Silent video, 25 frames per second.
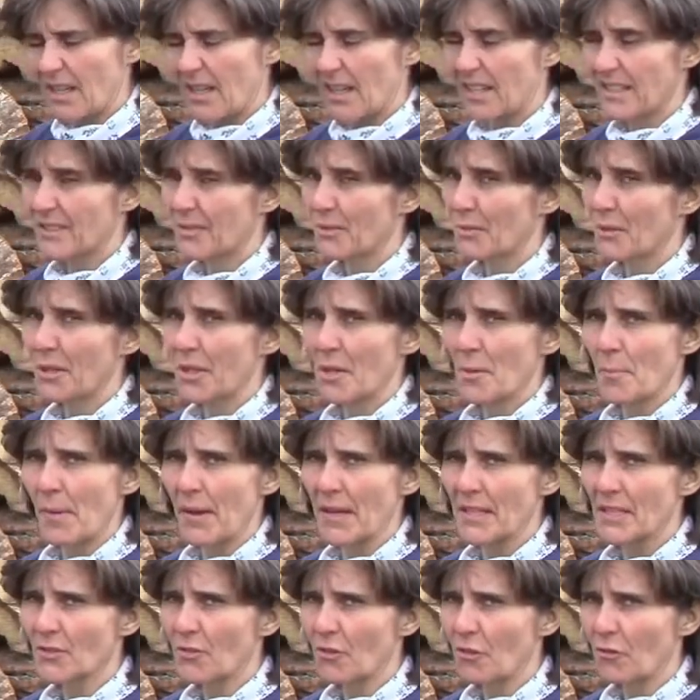It's really
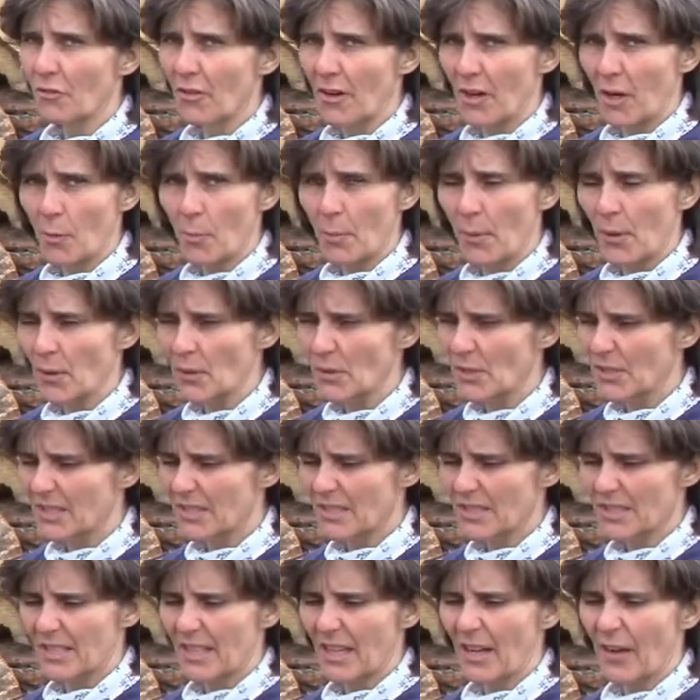best for fire posts.
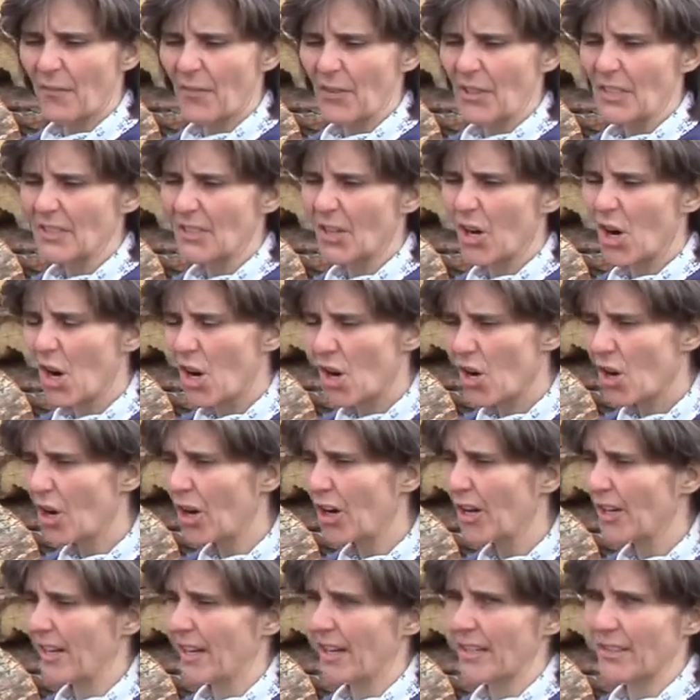This stuff is
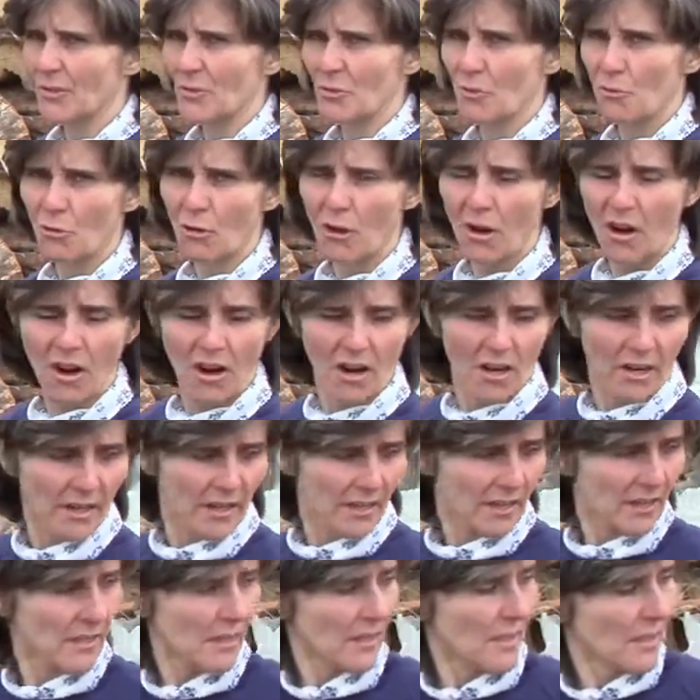hard as rock,
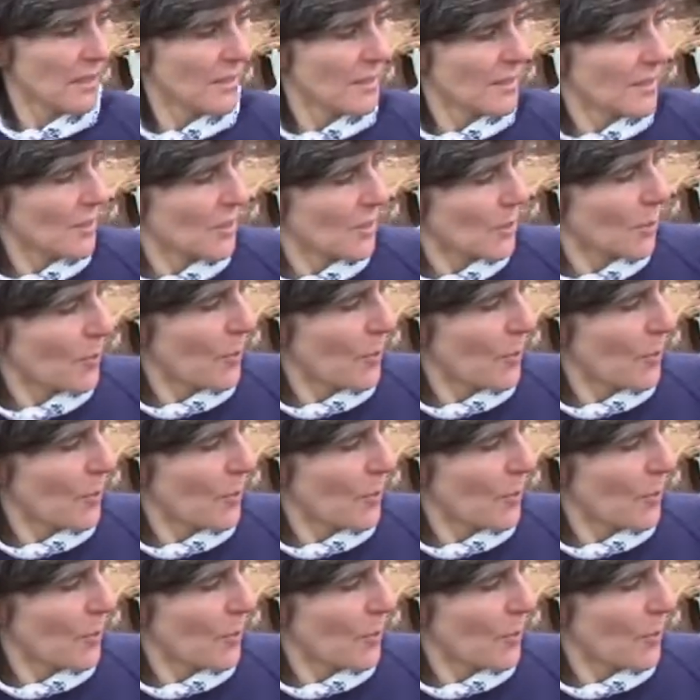just